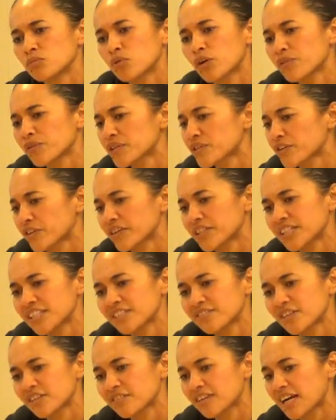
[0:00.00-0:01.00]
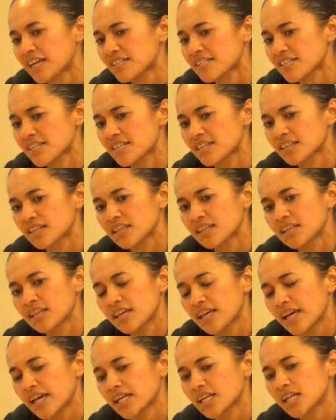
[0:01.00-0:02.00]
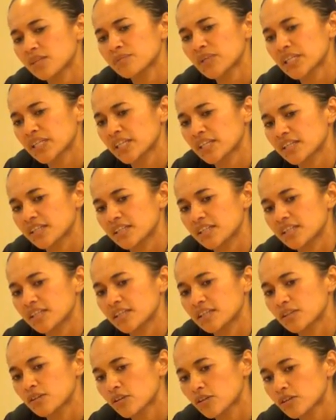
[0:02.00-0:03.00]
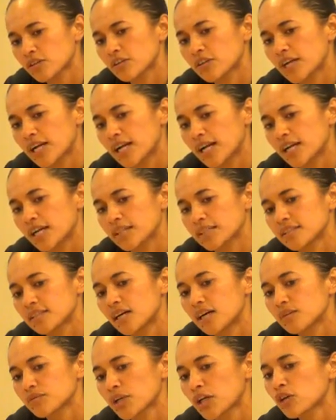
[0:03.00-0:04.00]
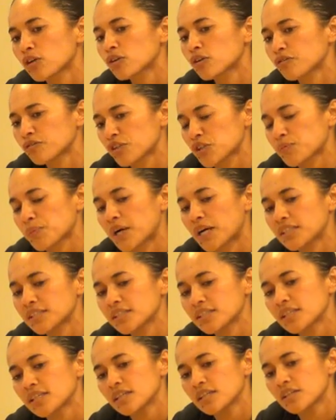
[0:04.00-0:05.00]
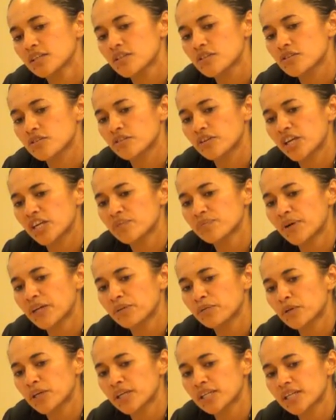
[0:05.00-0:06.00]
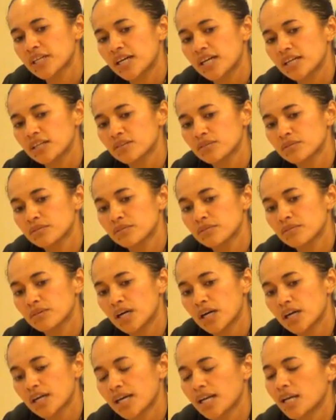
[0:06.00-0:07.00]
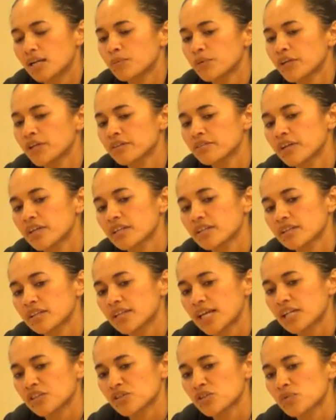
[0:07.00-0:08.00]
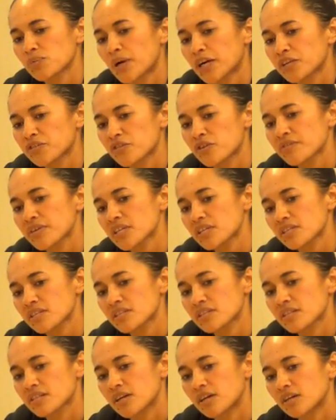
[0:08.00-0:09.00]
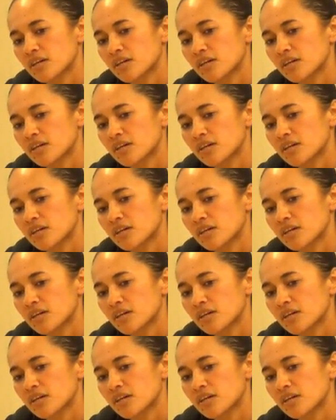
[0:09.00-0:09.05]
We're returning, we're rising, and I'm a Kia'i loco at Koloko Fish Pond. So in my work, I collaborate with the National Park Service